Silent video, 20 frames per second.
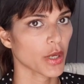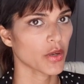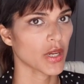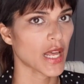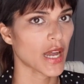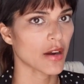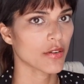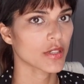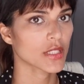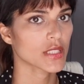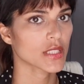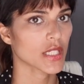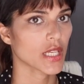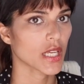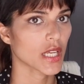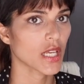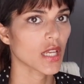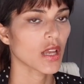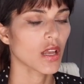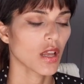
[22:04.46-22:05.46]

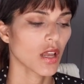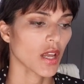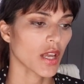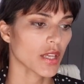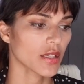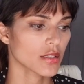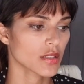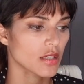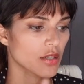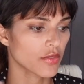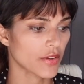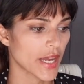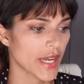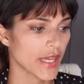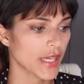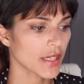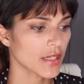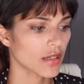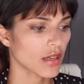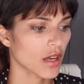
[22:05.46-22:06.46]
polarity is
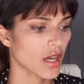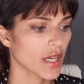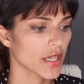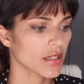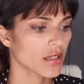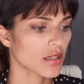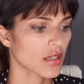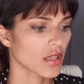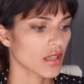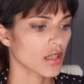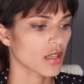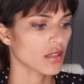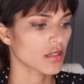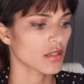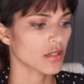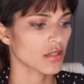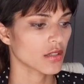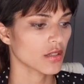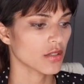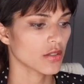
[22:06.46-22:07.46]
great. Like,
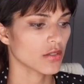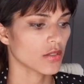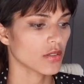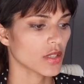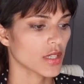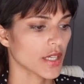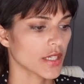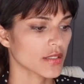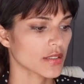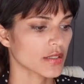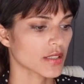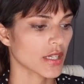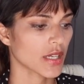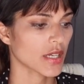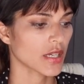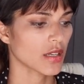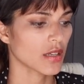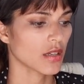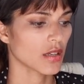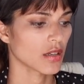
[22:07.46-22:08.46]
you know, let's
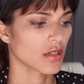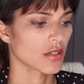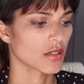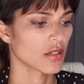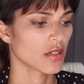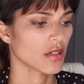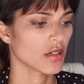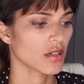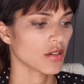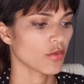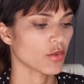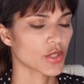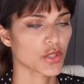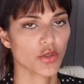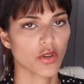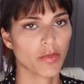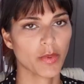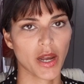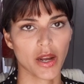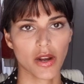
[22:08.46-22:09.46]
say we
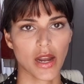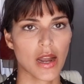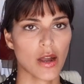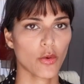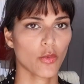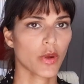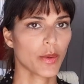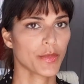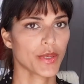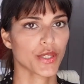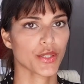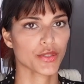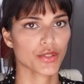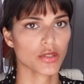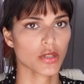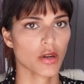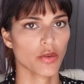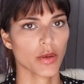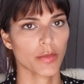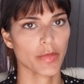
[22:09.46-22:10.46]
talk about how women are
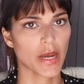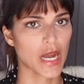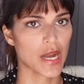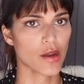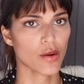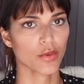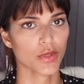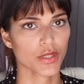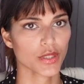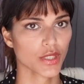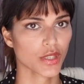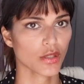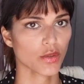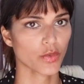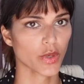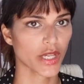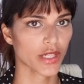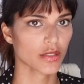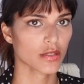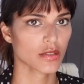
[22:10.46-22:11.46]
so empowered in
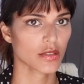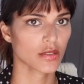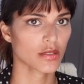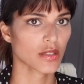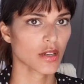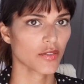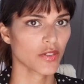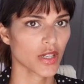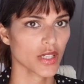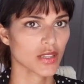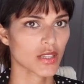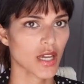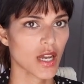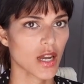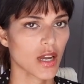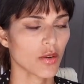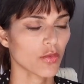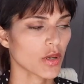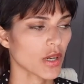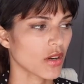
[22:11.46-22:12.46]
the West and stuff like
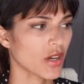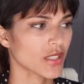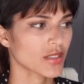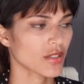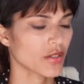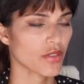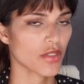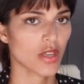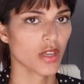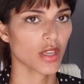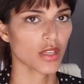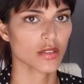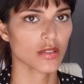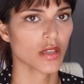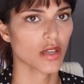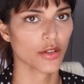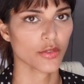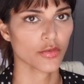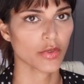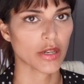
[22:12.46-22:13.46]
that. Well, I don't think
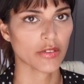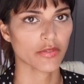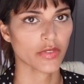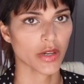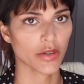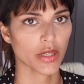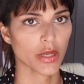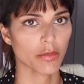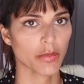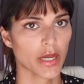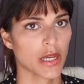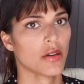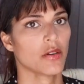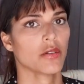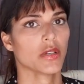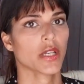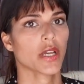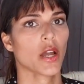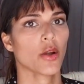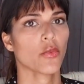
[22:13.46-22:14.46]
it's like very
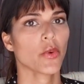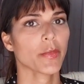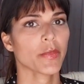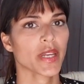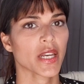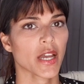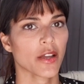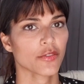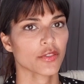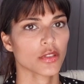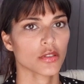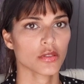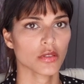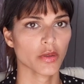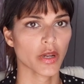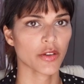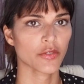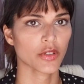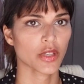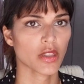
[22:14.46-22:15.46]
empowering how women have to
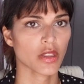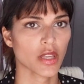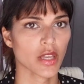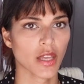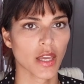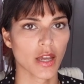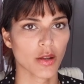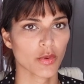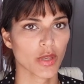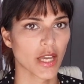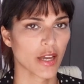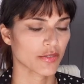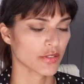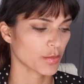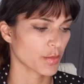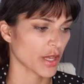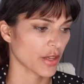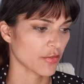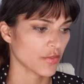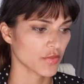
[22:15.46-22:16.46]
do everything, how we have
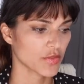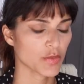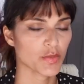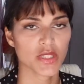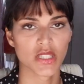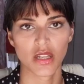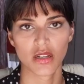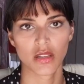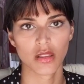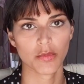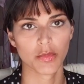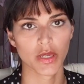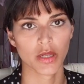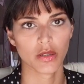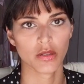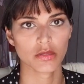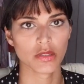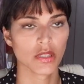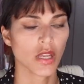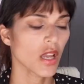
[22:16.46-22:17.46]
to pay 50% of the
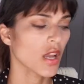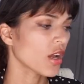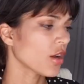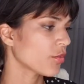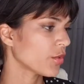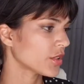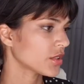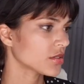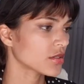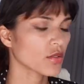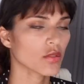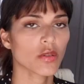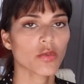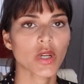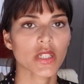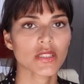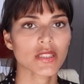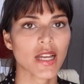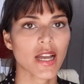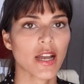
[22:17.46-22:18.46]
bills. We're still the
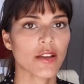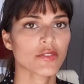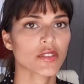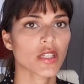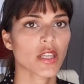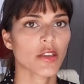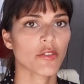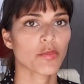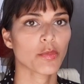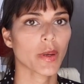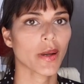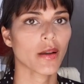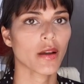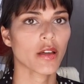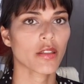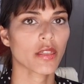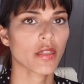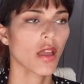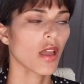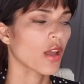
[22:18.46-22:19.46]
ones that have to give
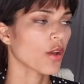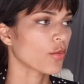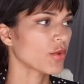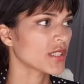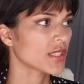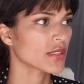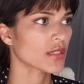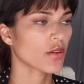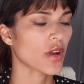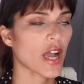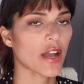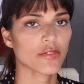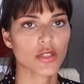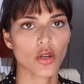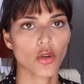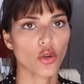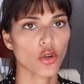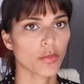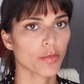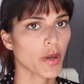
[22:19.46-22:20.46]
birth. We still have
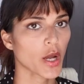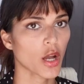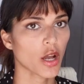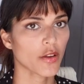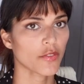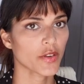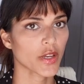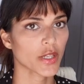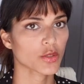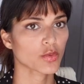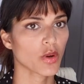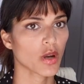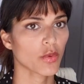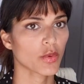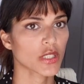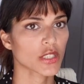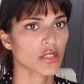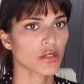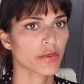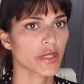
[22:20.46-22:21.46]
to look perfect
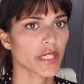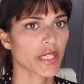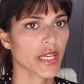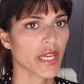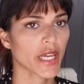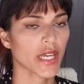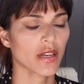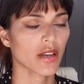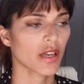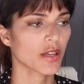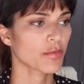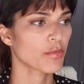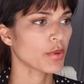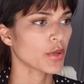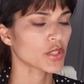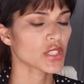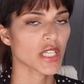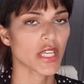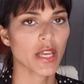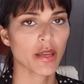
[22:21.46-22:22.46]
while we're doing it. Like,
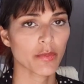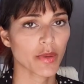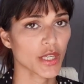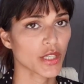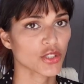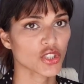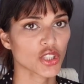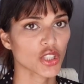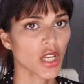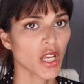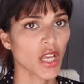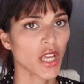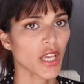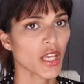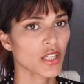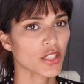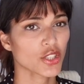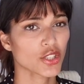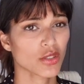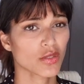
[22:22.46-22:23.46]
body image
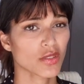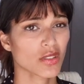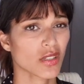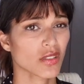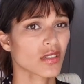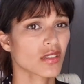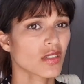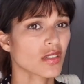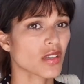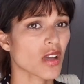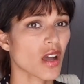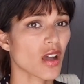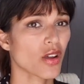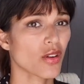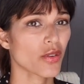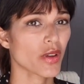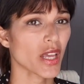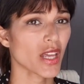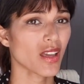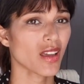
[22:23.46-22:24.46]
issues are
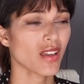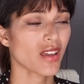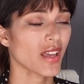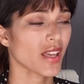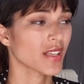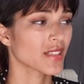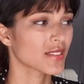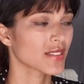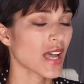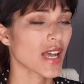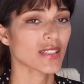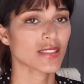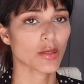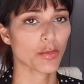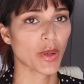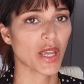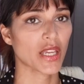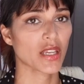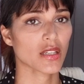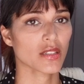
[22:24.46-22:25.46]
so
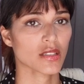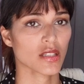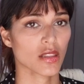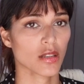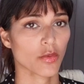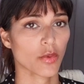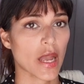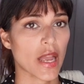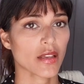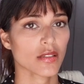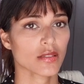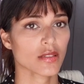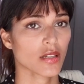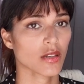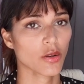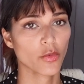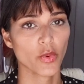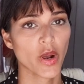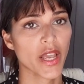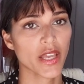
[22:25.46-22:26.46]
exacerbated in the West
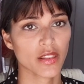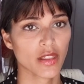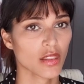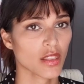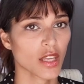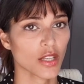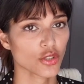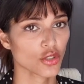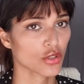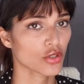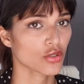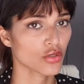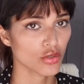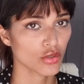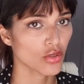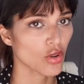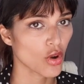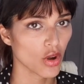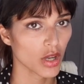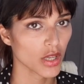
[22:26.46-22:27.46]
in a way that they're just
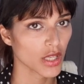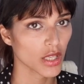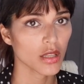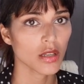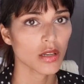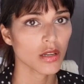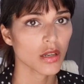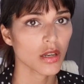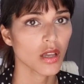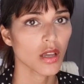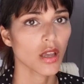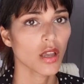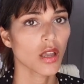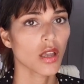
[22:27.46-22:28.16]
not in